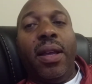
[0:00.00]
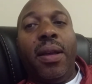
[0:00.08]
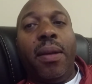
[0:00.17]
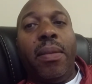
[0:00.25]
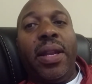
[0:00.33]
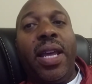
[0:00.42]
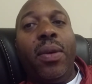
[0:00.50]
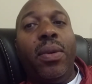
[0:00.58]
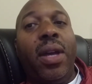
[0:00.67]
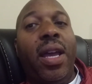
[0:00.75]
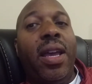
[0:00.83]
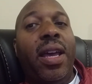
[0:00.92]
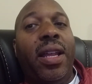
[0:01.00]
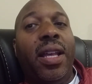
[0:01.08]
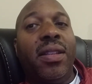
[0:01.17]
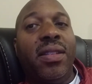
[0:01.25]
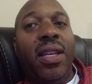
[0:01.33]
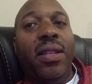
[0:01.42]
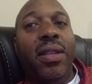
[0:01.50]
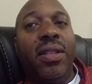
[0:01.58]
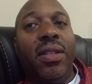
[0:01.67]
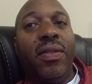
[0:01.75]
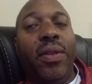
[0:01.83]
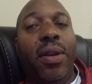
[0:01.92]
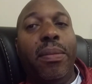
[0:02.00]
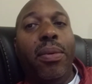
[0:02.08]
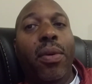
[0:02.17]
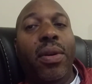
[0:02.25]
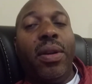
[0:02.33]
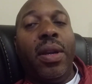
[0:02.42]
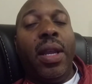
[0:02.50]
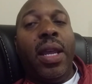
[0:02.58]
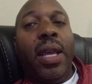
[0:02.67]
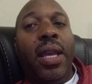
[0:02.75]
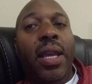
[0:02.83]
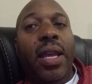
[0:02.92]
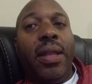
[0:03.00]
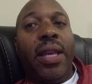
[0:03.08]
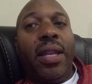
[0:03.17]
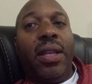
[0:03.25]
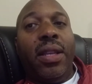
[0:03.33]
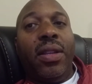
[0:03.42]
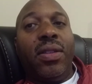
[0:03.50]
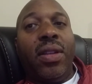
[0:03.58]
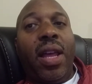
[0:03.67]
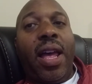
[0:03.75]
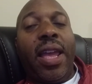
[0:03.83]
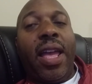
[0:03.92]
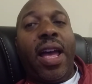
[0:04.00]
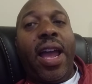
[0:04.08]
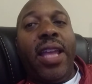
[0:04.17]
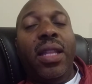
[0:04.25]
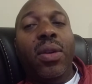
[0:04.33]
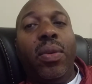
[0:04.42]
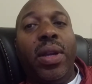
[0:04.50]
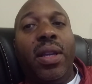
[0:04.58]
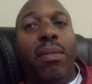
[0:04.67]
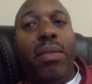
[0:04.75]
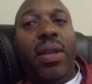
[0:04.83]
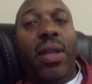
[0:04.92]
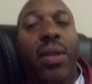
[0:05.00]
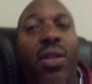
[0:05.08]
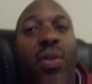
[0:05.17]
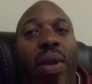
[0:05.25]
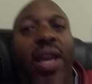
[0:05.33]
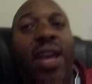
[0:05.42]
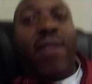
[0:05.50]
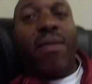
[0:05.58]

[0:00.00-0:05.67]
And I'll say this is very important, and that is I highly recommend that you have